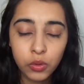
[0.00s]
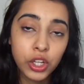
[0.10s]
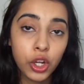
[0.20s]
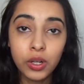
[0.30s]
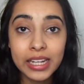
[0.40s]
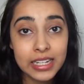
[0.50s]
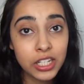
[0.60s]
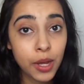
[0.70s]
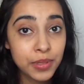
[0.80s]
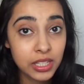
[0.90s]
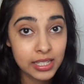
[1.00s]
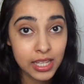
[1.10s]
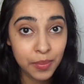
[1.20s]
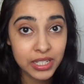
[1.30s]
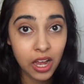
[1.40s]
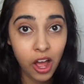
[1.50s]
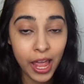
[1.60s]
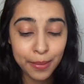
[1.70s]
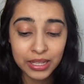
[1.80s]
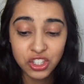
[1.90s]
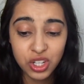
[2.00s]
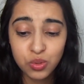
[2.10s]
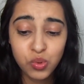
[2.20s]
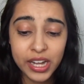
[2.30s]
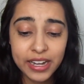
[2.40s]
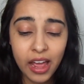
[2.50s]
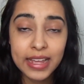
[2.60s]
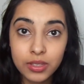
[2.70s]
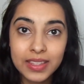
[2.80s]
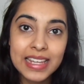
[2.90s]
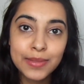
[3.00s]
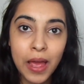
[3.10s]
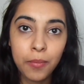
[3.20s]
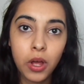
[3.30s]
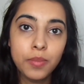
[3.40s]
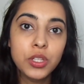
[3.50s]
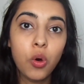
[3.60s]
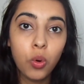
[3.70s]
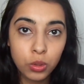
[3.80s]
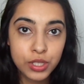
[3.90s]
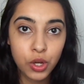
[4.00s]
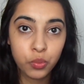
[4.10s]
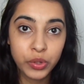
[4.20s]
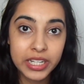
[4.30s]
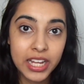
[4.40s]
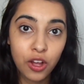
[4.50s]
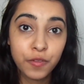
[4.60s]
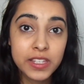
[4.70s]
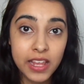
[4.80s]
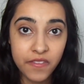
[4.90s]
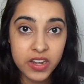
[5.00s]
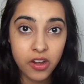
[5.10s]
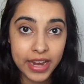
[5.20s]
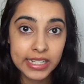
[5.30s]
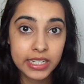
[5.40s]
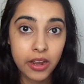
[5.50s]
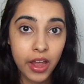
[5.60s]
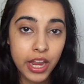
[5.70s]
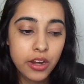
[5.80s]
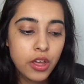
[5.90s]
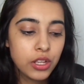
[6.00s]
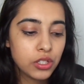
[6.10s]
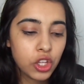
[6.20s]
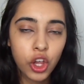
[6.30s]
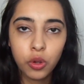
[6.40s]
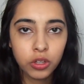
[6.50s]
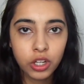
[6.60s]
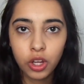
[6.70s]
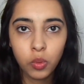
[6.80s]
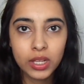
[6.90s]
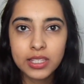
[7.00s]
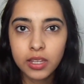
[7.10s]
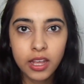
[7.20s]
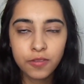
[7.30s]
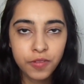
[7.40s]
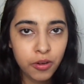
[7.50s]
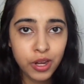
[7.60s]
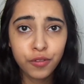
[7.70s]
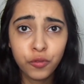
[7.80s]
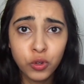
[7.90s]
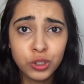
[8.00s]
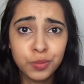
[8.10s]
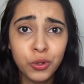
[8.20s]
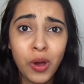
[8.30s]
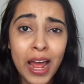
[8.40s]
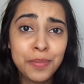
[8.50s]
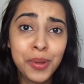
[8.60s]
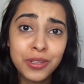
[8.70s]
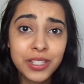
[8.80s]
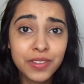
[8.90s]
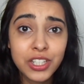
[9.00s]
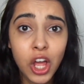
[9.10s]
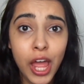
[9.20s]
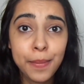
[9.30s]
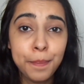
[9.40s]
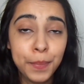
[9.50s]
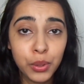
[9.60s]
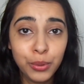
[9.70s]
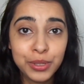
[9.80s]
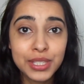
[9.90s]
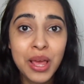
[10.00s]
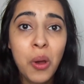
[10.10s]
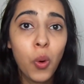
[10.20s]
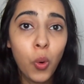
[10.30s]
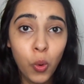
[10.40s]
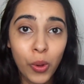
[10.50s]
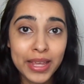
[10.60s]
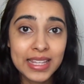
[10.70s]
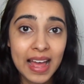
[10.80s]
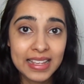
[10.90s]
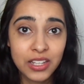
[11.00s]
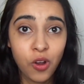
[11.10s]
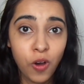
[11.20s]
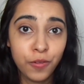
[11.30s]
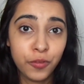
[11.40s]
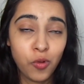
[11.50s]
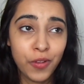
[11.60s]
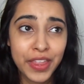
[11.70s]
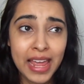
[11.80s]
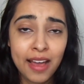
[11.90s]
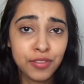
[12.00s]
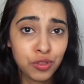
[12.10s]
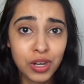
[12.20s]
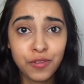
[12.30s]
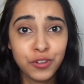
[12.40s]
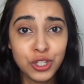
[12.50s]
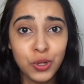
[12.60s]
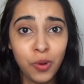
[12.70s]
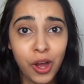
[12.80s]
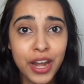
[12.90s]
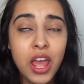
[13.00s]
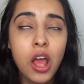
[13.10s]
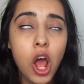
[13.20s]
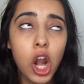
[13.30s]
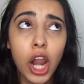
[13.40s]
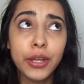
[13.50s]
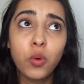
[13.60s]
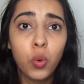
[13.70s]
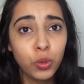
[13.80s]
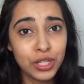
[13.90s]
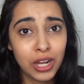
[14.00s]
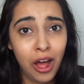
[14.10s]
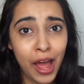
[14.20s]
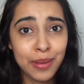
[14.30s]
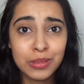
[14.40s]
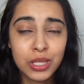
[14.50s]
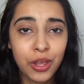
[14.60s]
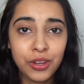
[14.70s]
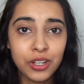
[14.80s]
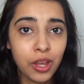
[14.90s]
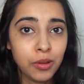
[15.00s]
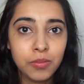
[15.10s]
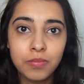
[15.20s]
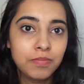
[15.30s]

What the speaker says: You know, leading up to the summertime, it's just really nice. These matte balms also retail for $7.99, so, you know, once again, very affordable, and most of the time Boots always has an offer on. They have 3 for 2 on, like, all the time, so, you know,